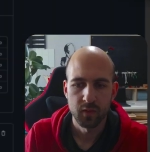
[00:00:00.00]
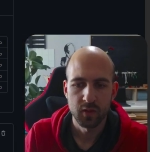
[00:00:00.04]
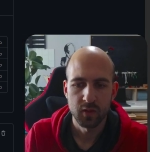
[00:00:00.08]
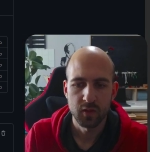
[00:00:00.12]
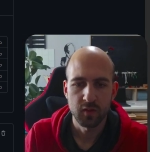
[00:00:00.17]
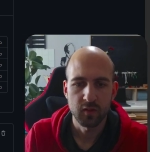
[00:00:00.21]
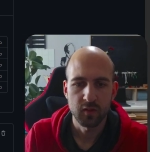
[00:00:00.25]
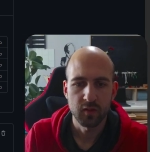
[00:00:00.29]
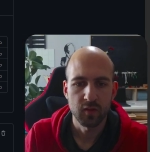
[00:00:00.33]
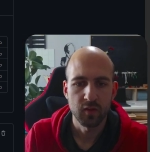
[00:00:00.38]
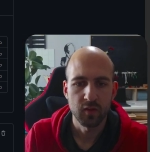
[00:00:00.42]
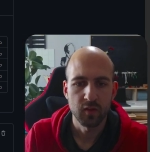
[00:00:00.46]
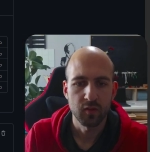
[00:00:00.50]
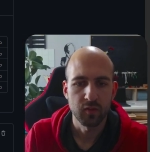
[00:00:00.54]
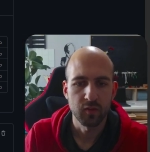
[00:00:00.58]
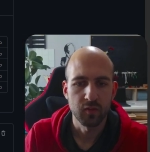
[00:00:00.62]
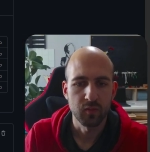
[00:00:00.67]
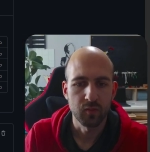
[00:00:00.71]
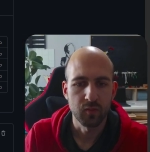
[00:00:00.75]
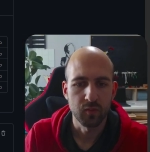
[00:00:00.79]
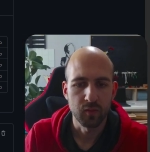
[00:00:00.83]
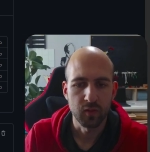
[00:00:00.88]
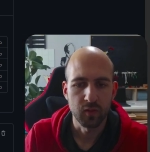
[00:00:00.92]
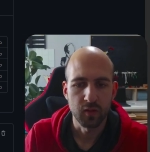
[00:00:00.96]
Just go
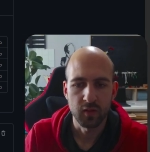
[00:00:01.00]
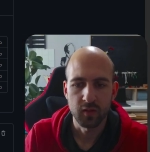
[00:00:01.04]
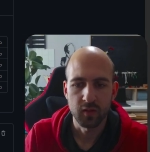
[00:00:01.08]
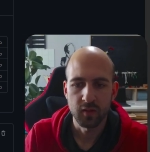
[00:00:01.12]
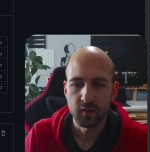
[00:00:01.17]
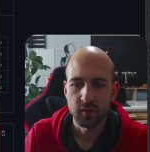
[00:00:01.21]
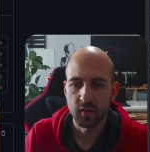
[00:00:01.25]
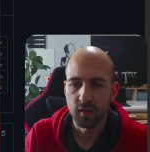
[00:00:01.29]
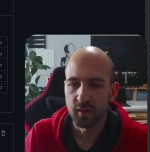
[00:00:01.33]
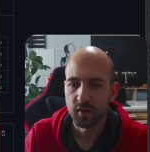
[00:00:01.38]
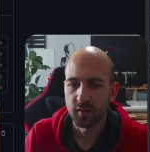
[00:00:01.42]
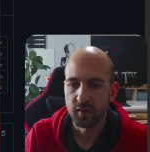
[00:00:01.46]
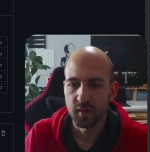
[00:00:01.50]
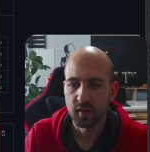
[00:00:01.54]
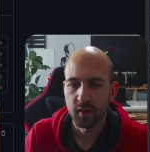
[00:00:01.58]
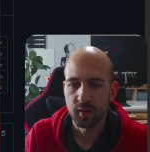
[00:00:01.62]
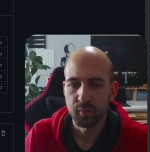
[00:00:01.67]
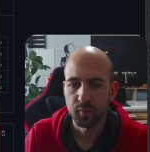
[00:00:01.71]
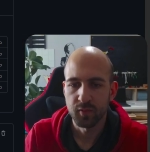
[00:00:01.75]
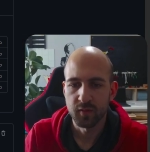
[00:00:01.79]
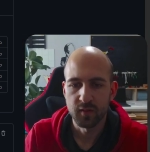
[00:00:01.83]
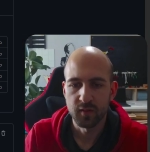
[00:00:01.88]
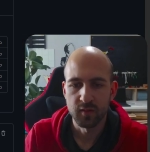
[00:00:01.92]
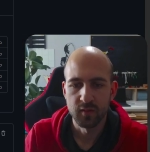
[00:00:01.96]
through the install
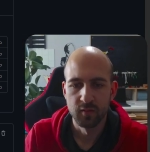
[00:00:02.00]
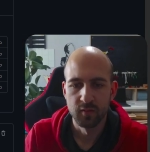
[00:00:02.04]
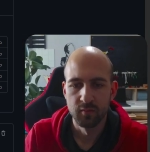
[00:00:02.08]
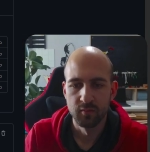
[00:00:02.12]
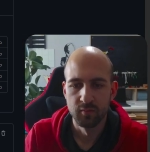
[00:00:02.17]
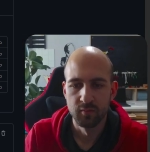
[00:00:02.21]
steps.